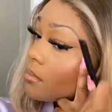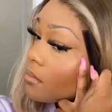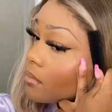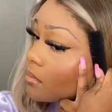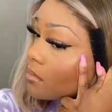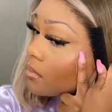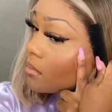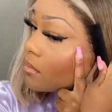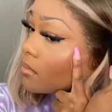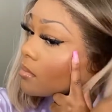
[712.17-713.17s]

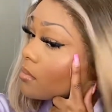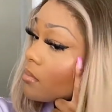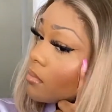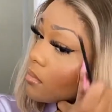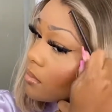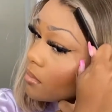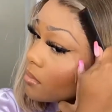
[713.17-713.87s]
[no speech]